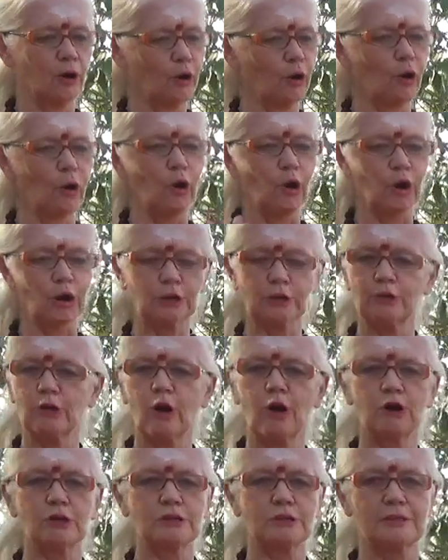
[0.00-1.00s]
all
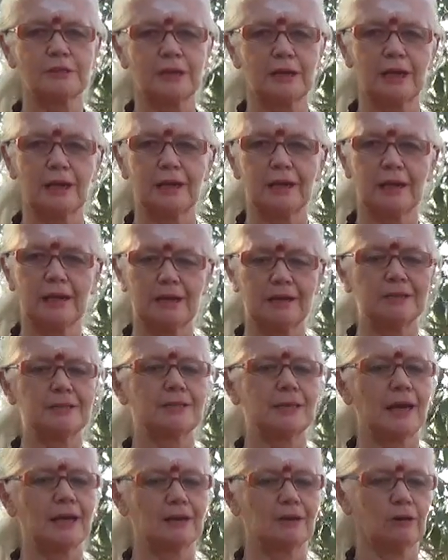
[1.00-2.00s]
doors
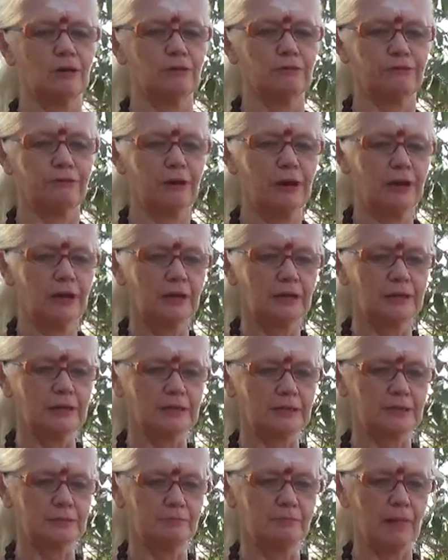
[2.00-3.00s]
inside of
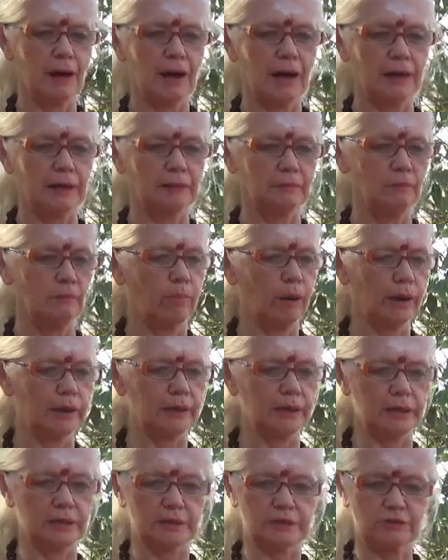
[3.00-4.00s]
this
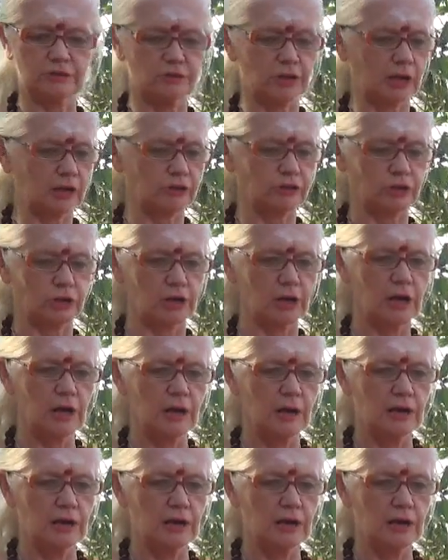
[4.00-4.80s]
mind-body structure